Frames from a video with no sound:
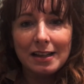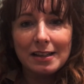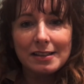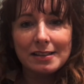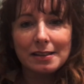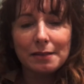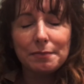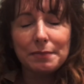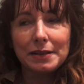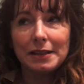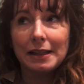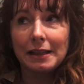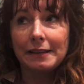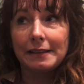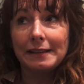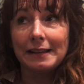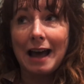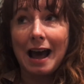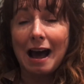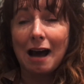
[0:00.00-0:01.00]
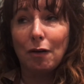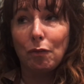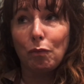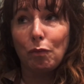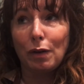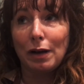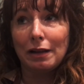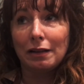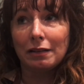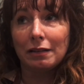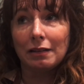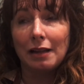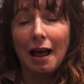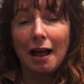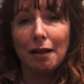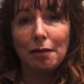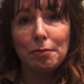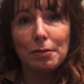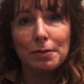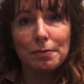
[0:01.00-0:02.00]
something that will
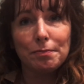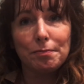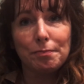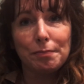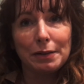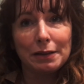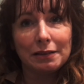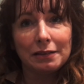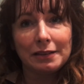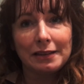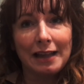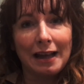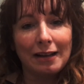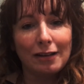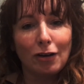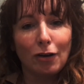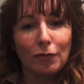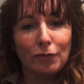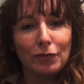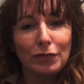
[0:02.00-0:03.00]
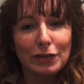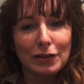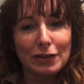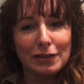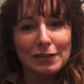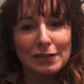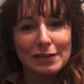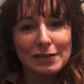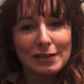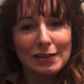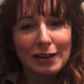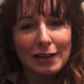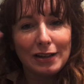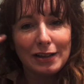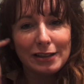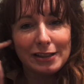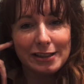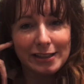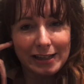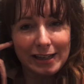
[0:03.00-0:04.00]
help them build their confidence
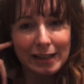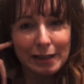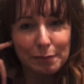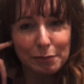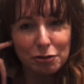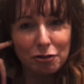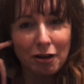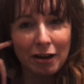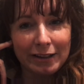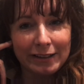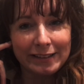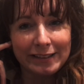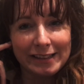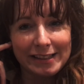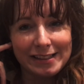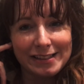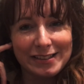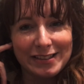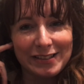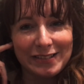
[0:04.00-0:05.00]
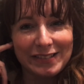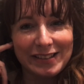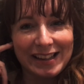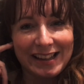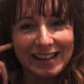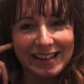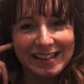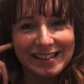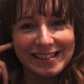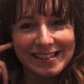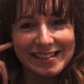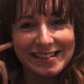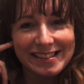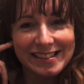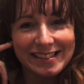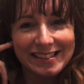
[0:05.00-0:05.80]
to keep trying these new things.